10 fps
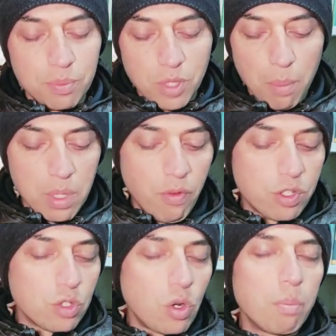Something which
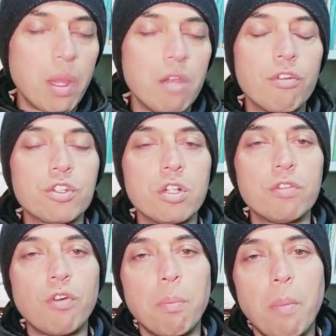is not beneficial
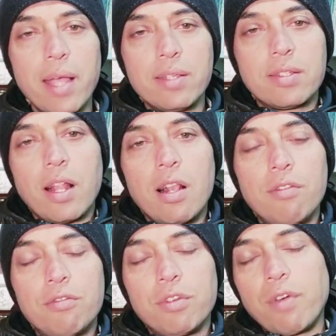for
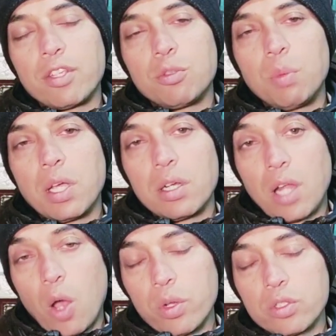myself, if I speak it
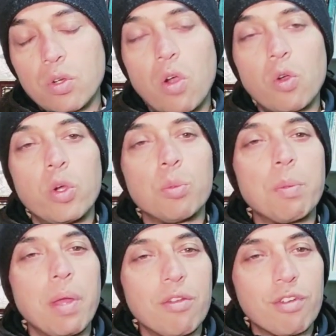out, it's not going to be
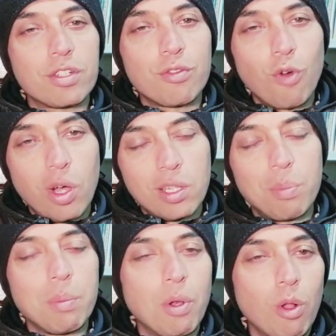beneficial for other
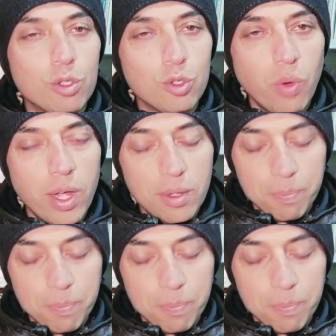people also, right?